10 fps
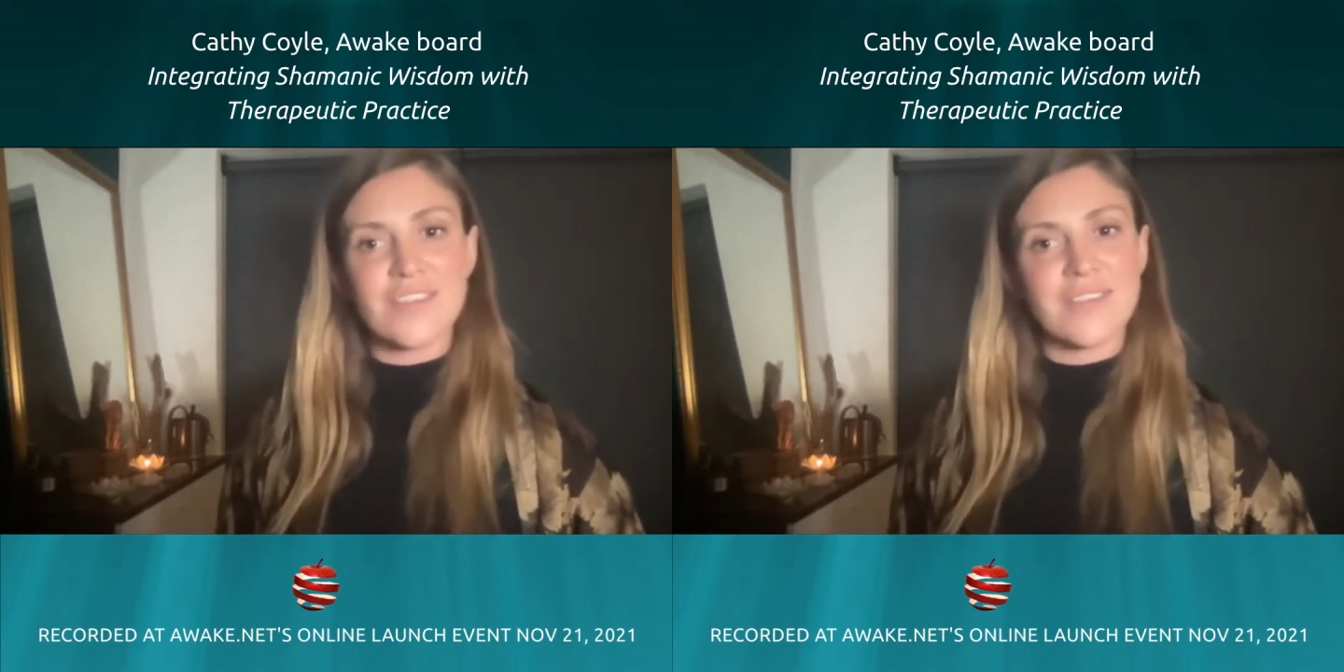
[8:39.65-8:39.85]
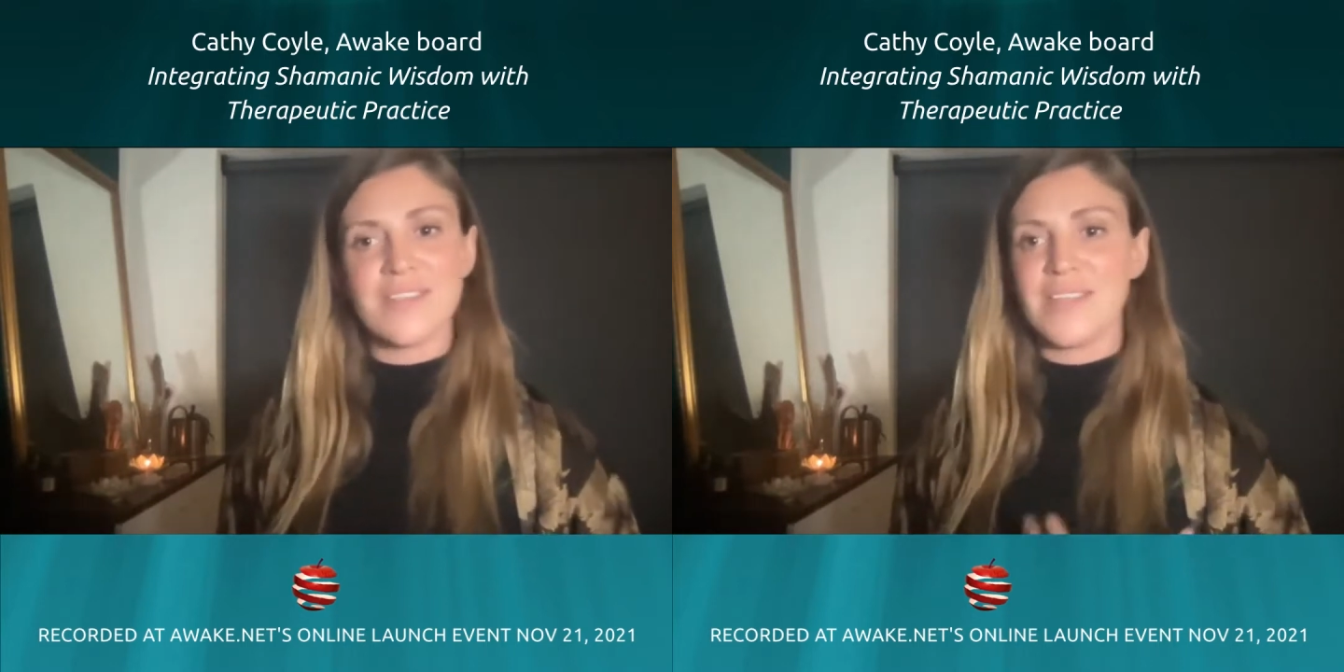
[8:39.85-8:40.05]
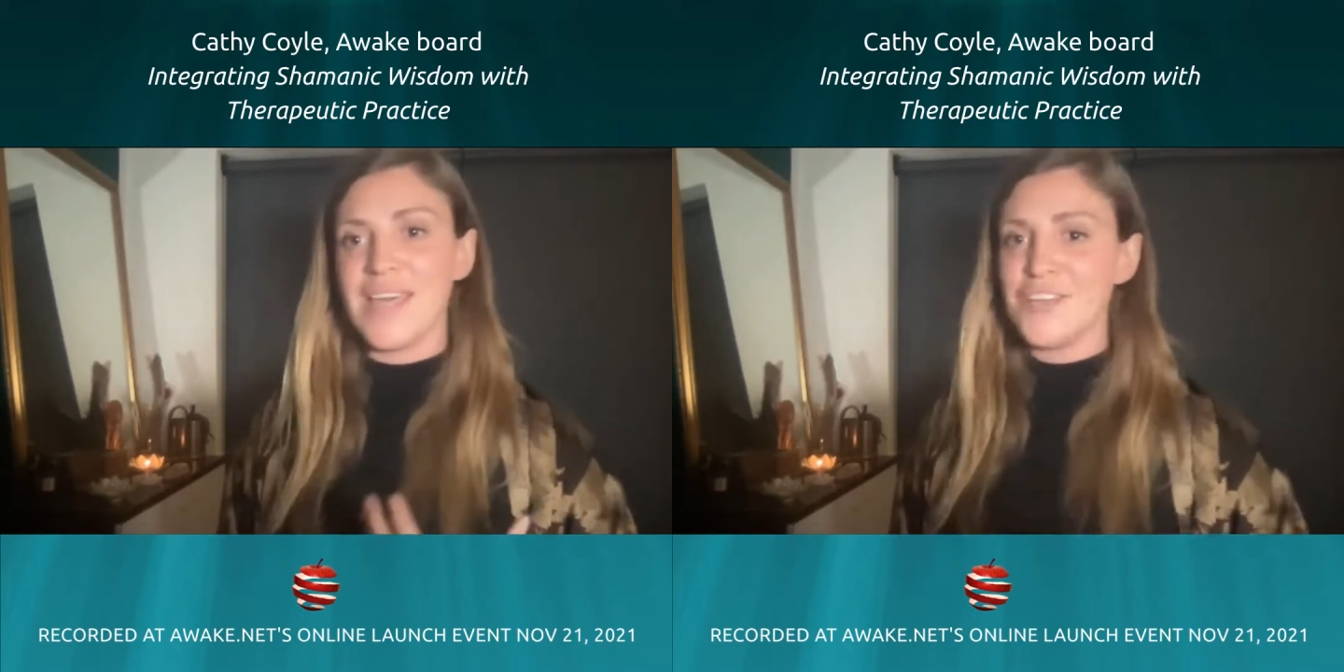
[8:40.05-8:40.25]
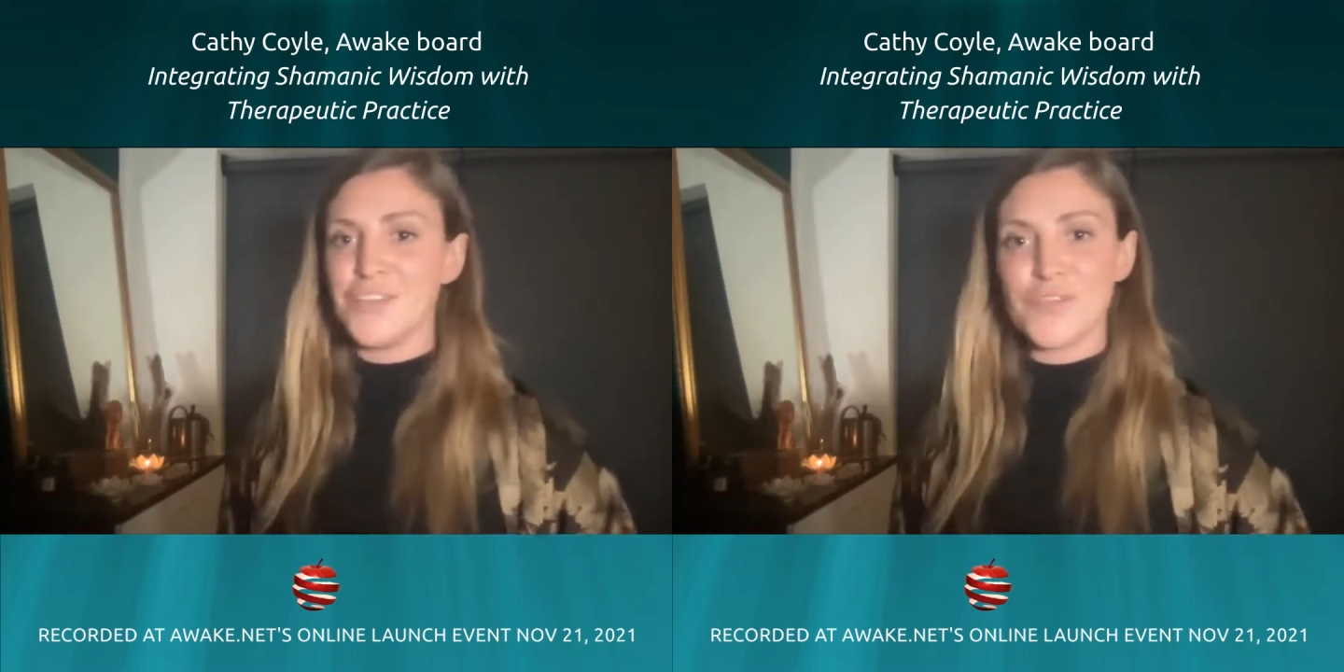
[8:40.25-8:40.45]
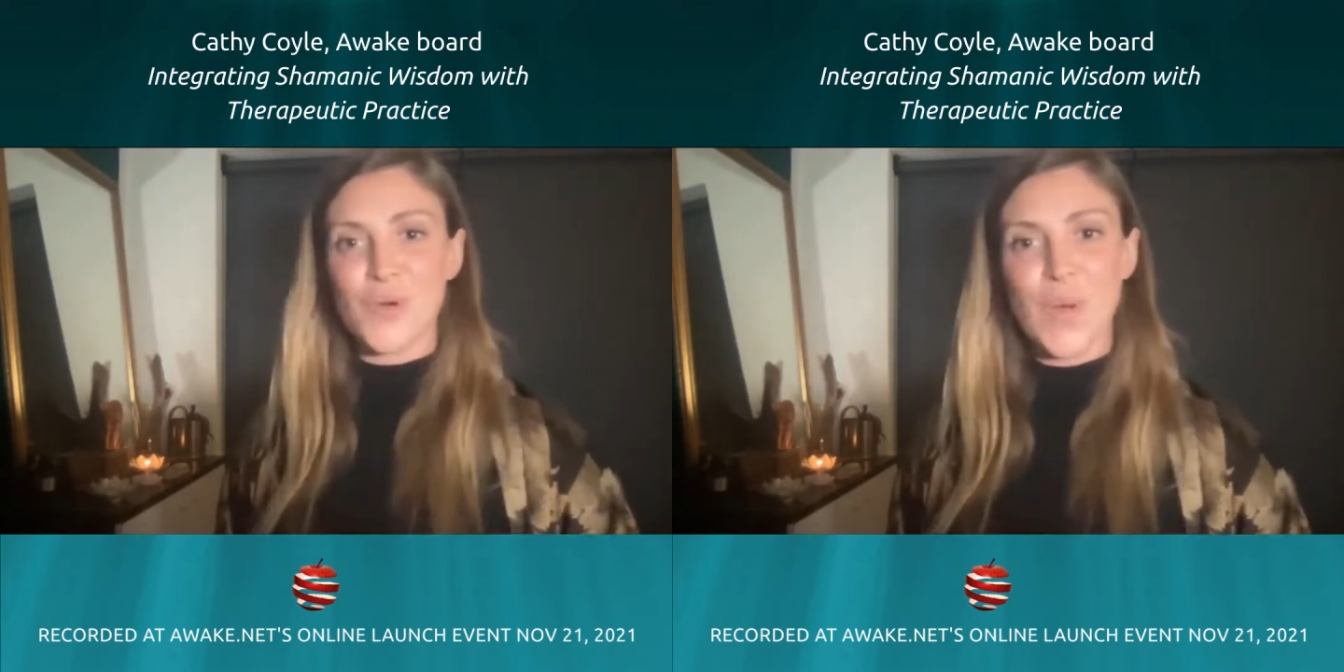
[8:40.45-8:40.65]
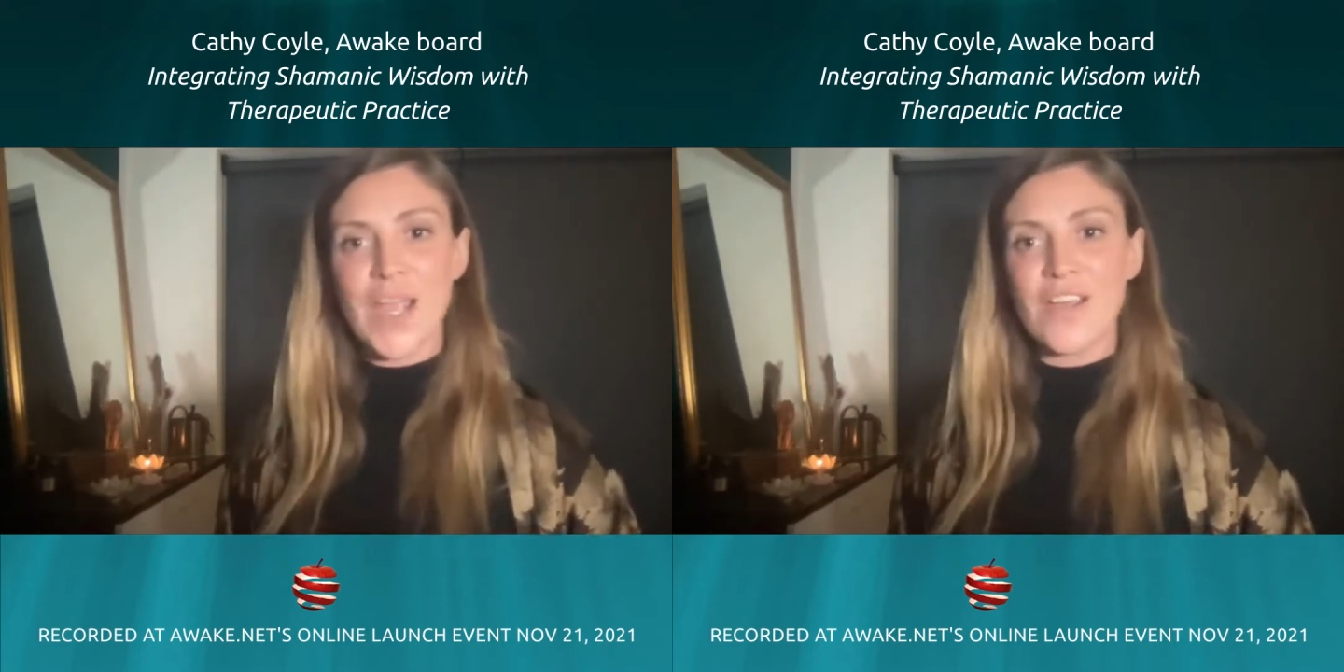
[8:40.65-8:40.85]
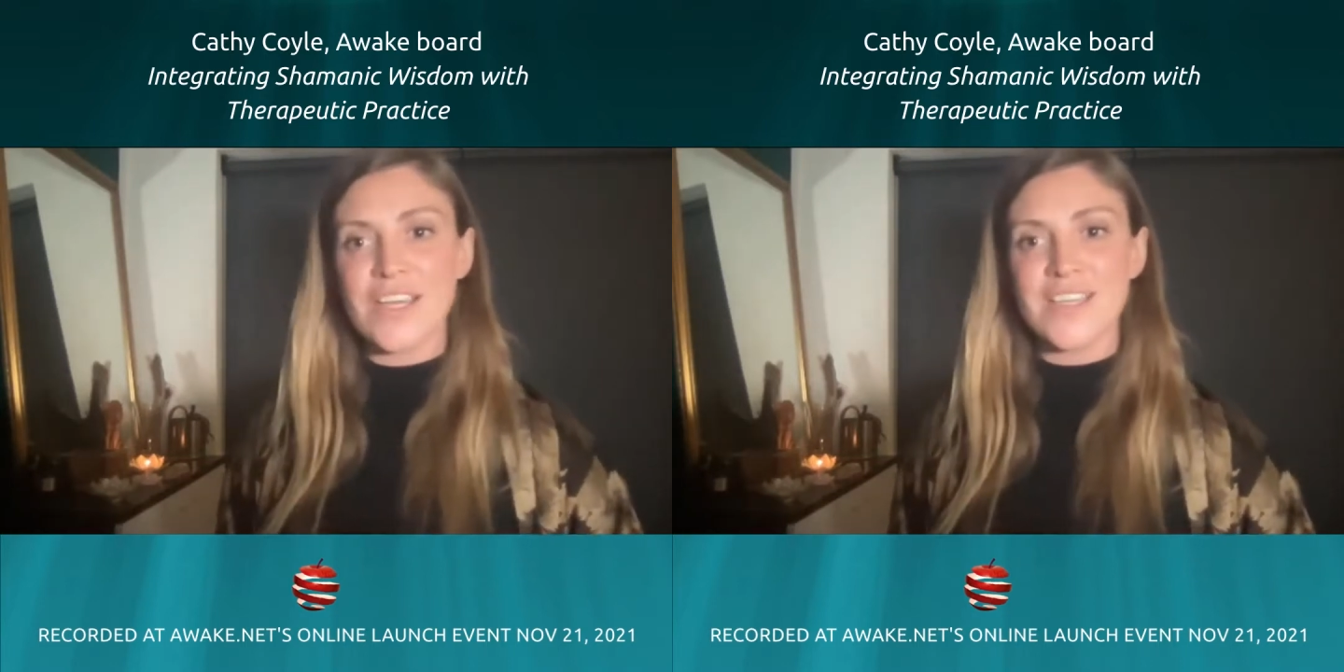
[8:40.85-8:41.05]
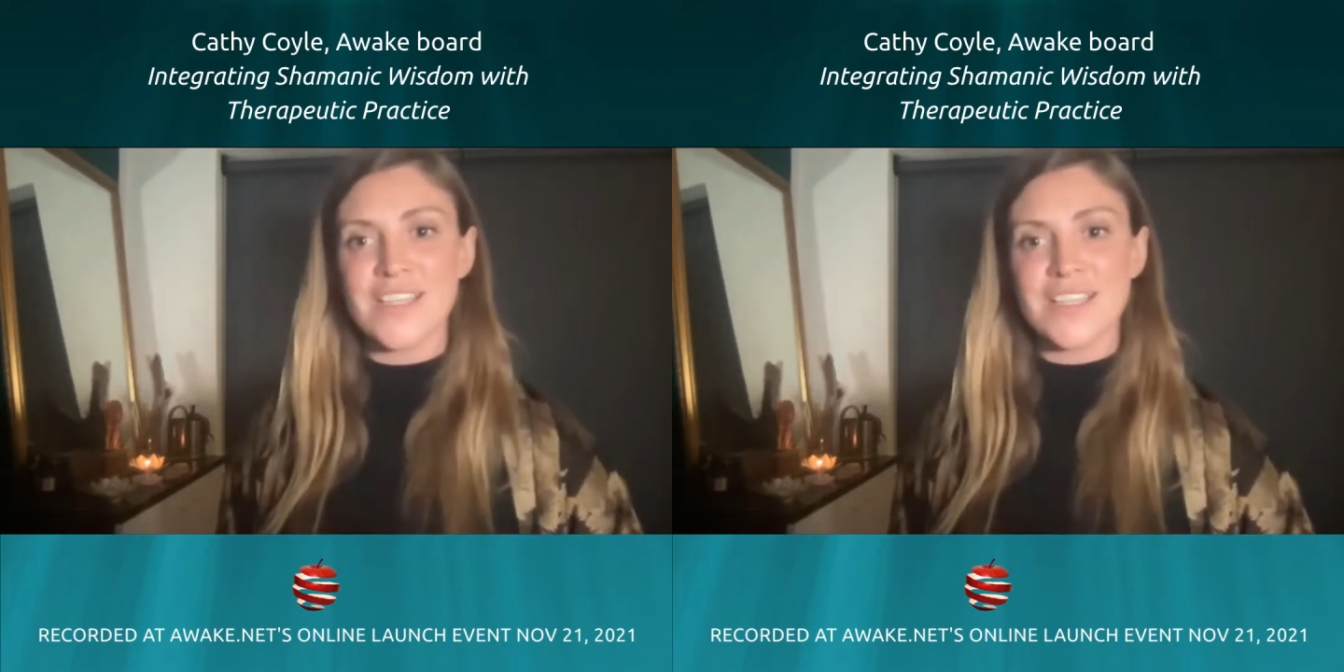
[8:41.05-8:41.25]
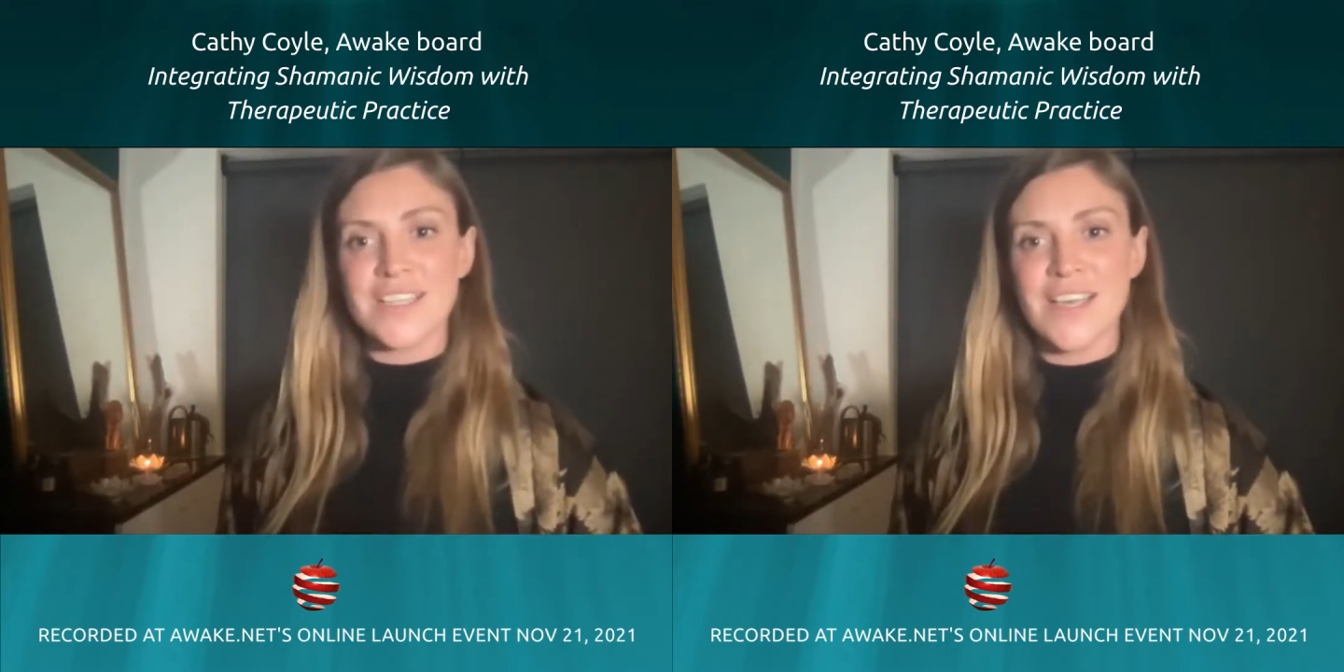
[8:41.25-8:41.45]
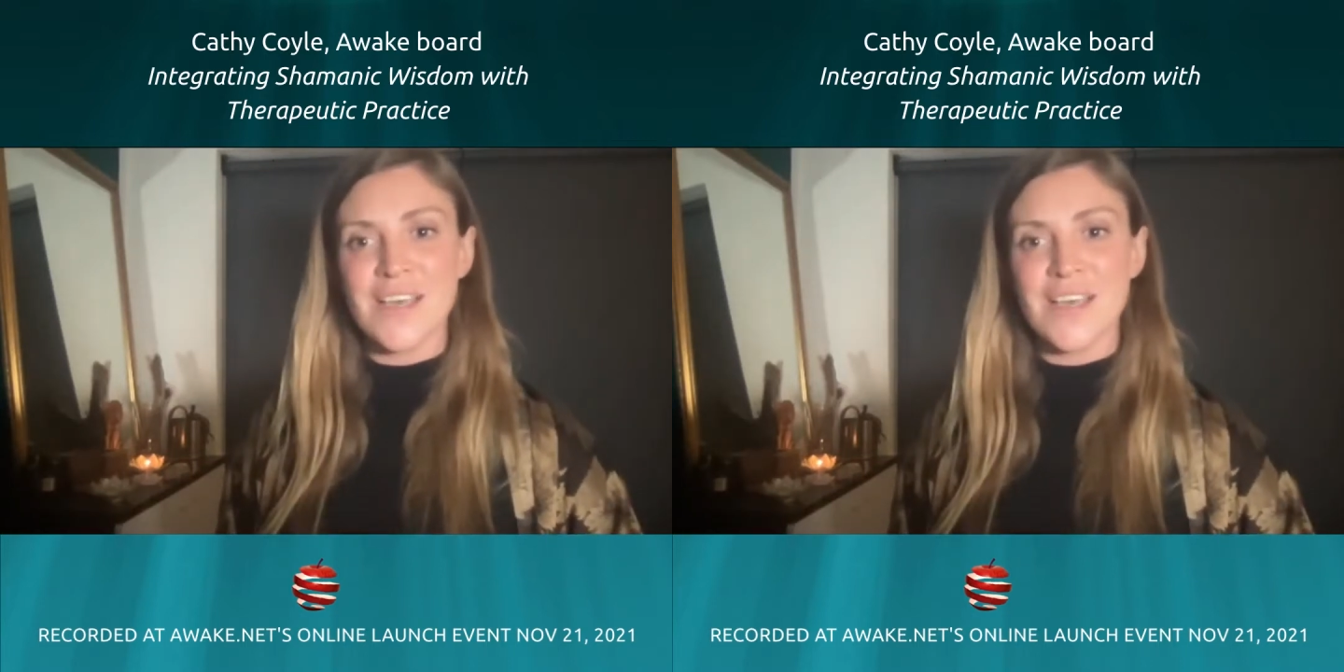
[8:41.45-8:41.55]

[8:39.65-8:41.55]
This is the age of Aquarius.